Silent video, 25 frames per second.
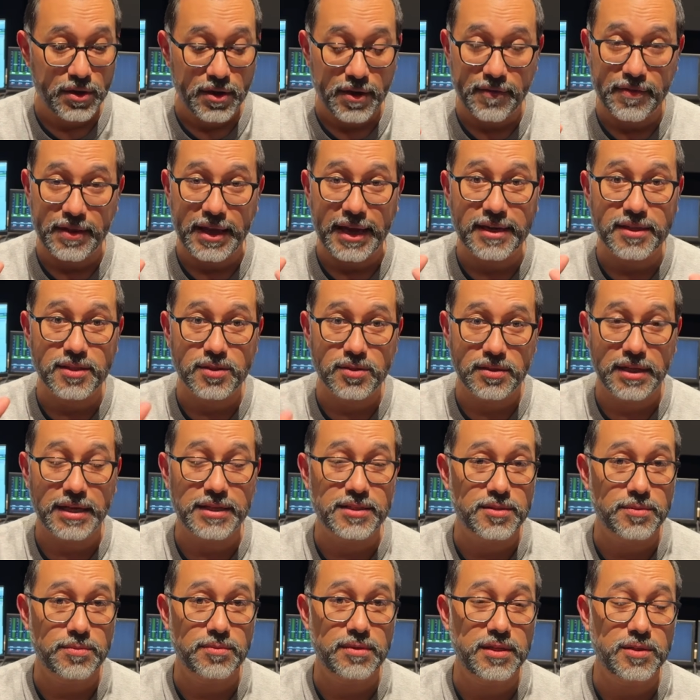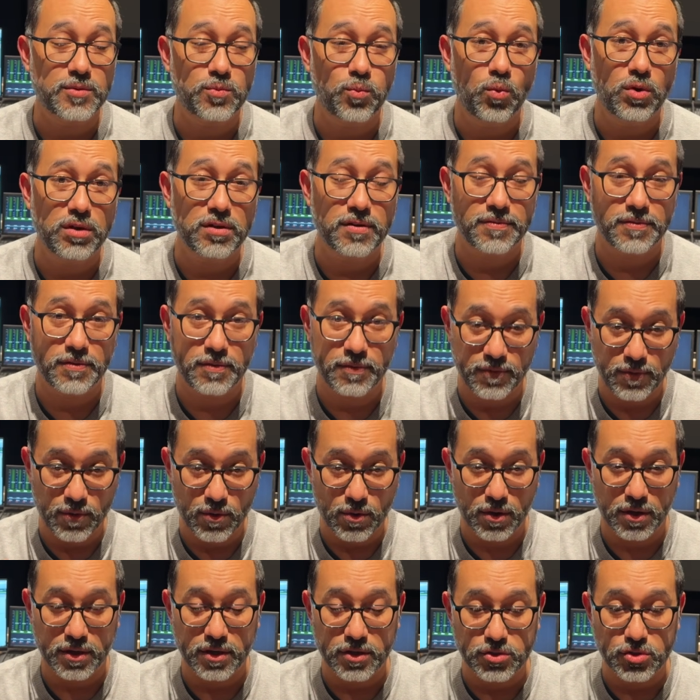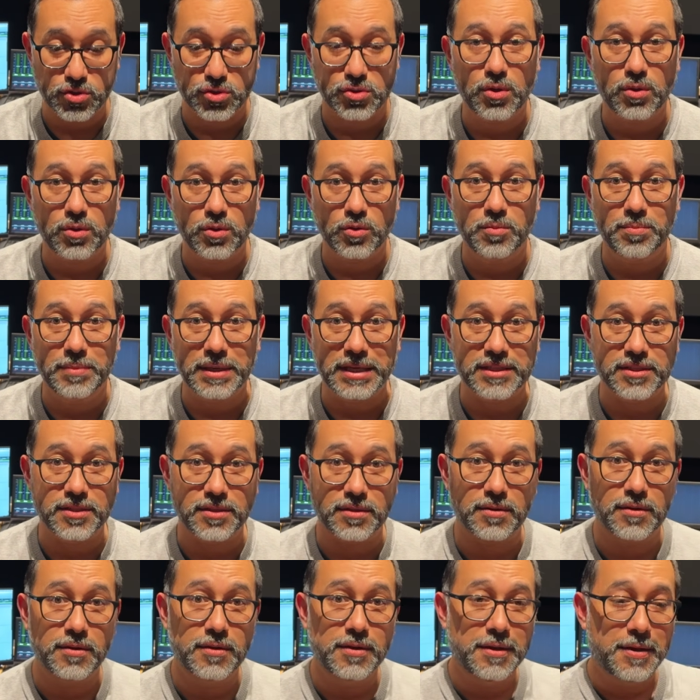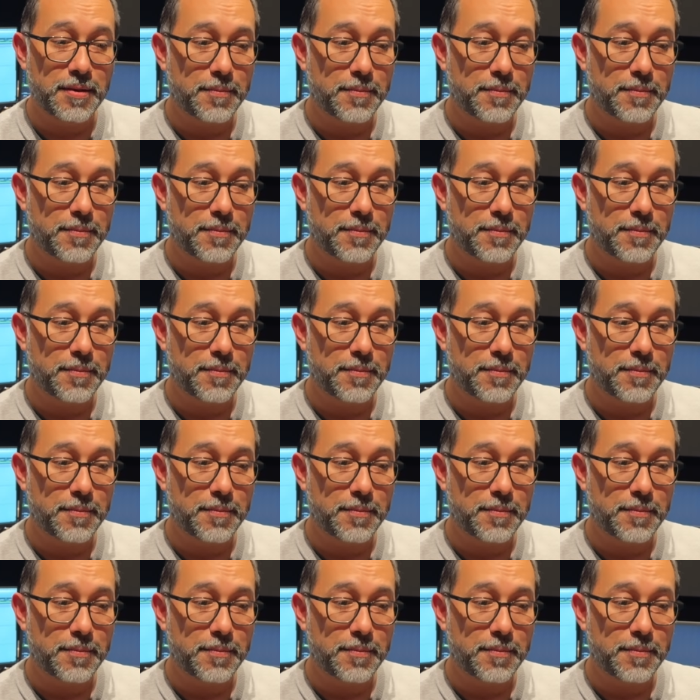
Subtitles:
and that's wonderful for a solo mixer.